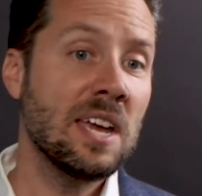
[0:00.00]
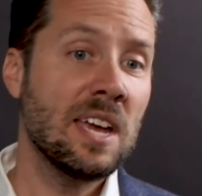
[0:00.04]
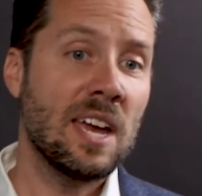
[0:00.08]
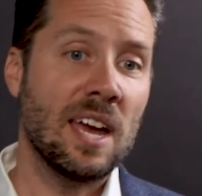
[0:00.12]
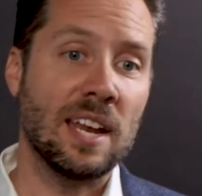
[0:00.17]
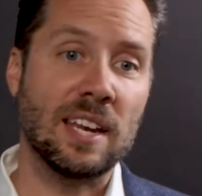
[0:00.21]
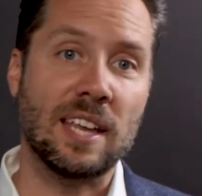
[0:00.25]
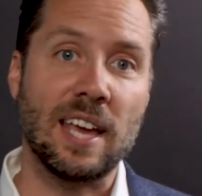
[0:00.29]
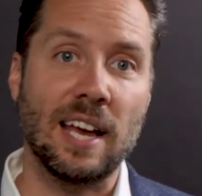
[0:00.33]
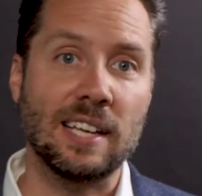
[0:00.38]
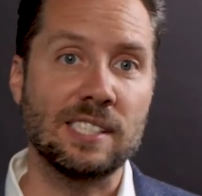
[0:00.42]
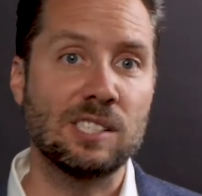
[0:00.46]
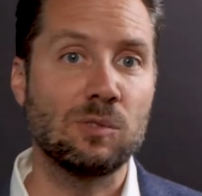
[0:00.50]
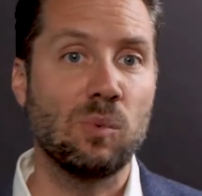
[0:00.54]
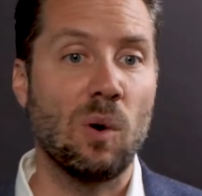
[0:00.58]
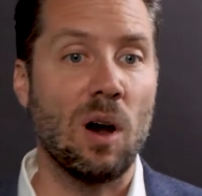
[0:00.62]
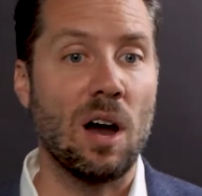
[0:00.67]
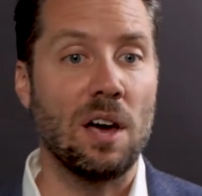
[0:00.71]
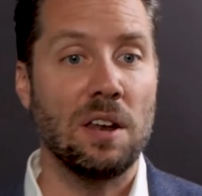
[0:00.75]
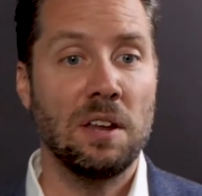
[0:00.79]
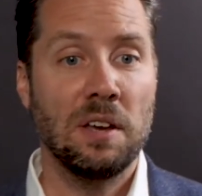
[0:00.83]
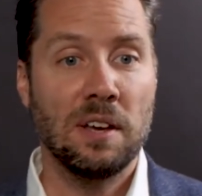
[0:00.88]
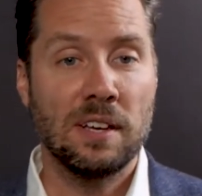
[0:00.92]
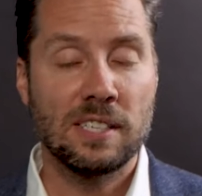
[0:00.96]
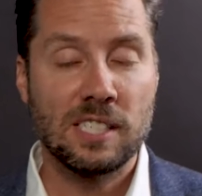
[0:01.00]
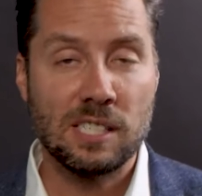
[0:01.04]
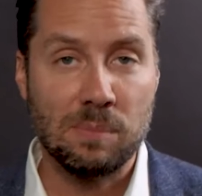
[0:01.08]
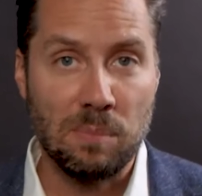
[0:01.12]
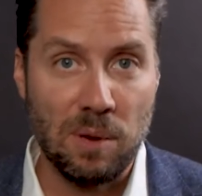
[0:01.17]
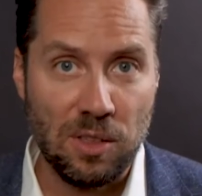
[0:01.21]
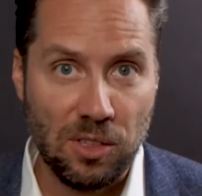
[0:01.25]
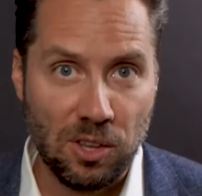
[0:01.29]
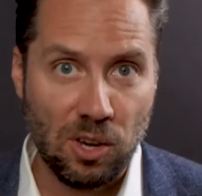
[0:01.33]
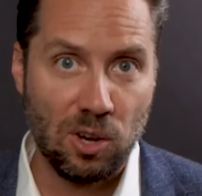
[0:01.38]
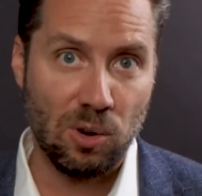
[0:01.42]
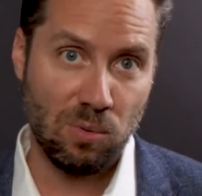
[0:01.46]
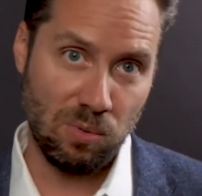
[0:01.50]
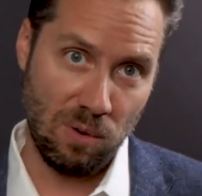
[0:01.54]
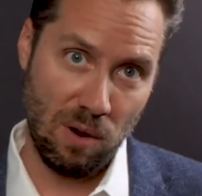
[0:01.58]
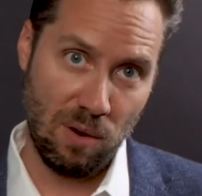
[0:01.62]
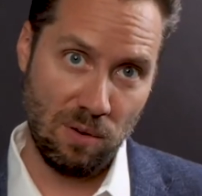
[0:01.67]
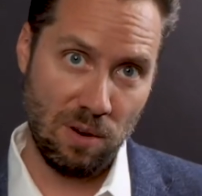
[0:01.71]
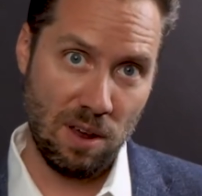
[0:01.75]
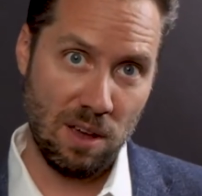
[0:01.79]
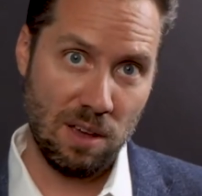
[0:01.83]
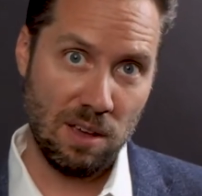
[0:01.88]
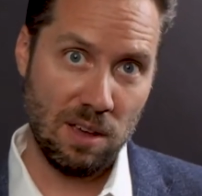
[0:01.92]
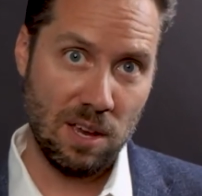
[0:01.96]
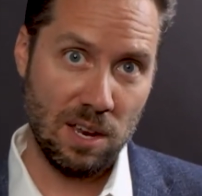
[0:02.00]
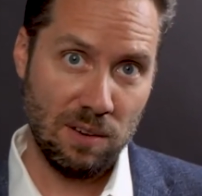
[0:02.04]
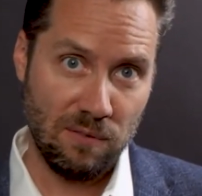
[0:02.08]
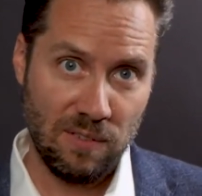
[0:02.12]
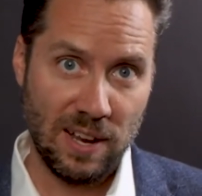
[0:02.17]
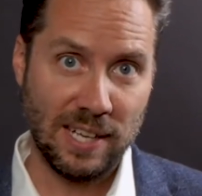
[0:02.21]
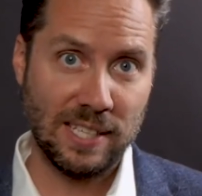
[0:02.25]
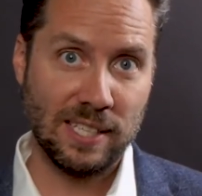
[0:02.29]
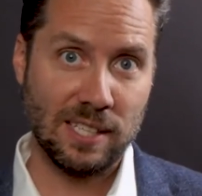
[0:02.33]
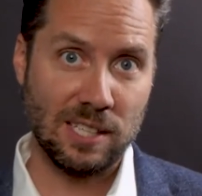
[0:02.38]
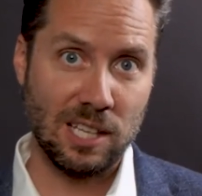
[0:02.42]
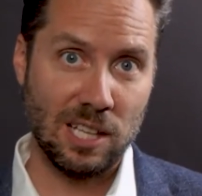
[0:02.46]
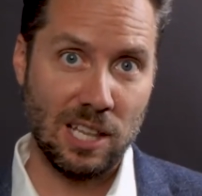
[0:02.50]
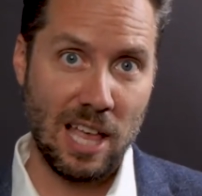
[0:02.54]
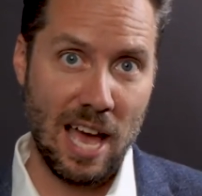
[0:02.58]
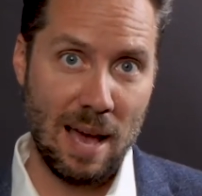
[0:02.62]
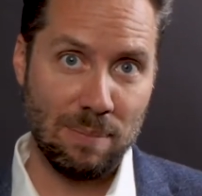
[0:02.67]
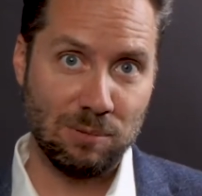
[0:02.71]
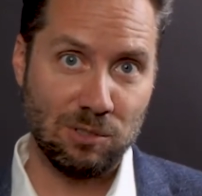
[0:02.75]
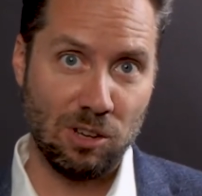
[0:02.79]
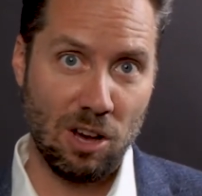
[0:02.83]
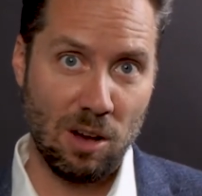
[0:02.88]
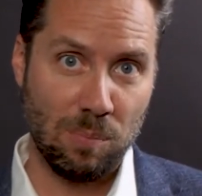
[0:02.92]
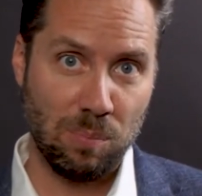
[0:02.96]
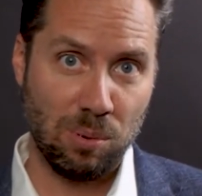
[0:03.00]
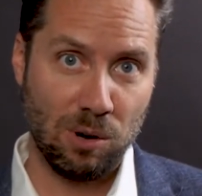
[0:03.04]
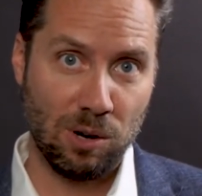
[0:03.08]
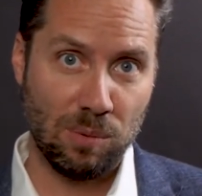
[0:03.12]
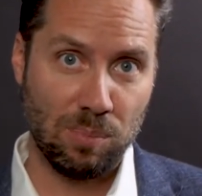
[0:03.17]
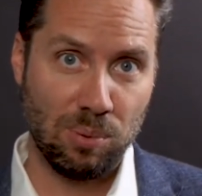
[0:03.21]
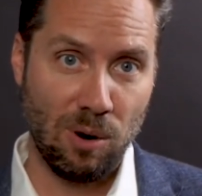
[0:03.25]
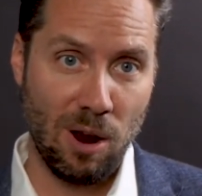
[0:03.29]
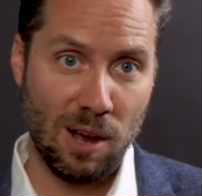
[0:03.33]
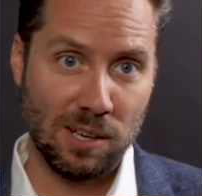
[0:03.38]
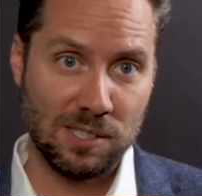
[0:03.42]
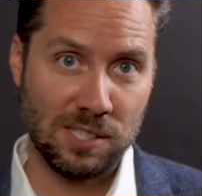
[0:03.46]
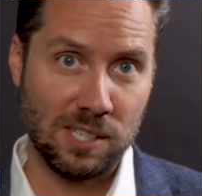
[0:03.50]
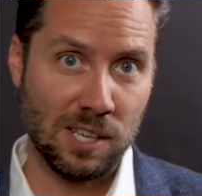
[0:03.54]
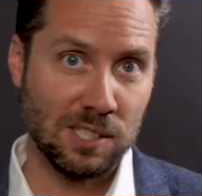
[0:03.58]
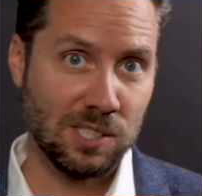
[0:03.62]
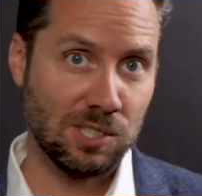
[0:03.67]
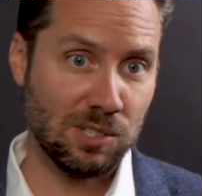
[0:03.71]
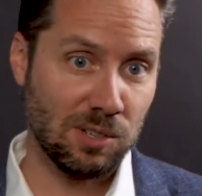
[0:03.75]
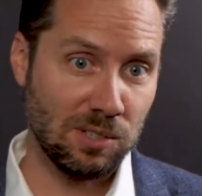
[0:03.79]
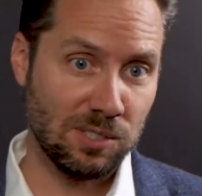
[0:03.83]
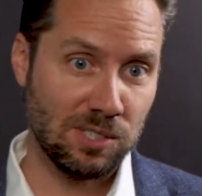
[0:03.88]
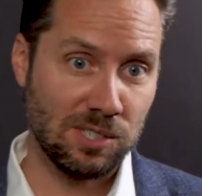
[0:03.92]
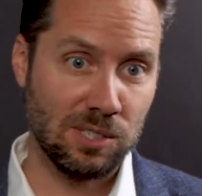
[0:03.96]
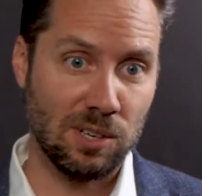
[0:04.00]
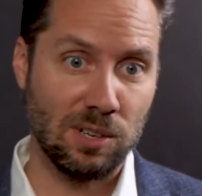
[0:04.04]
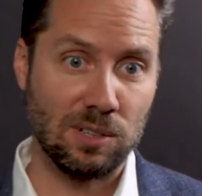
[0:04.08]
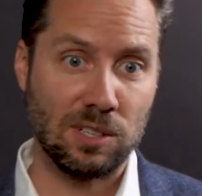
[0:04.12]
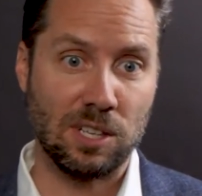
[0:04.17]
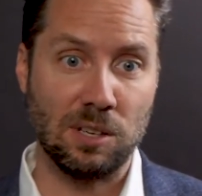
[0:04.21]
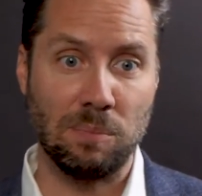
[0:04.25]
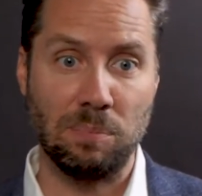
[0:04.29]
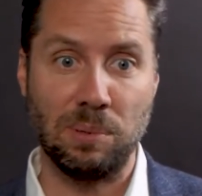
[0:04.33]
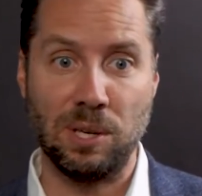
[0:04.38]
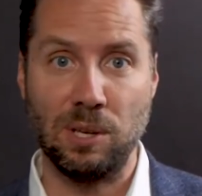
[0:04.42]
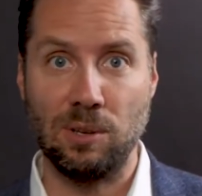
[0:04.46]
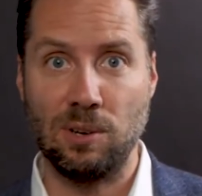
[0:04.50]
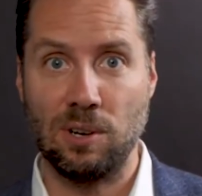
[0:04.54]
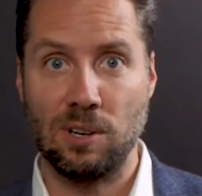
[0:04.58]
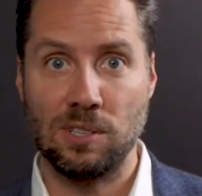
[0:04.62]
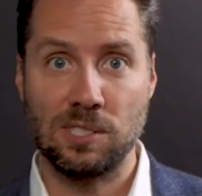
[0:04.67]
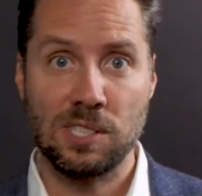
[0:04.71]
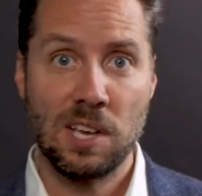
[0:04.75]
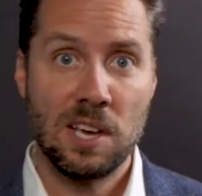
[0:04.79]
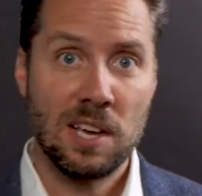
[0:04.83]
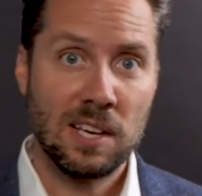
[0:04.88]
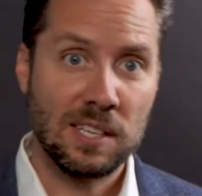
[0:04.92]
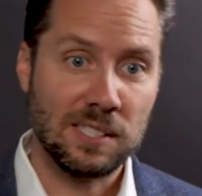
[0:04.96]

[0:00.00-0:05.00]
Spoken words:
And guess what? Smith Corona invented the laptop word processor and sold computers.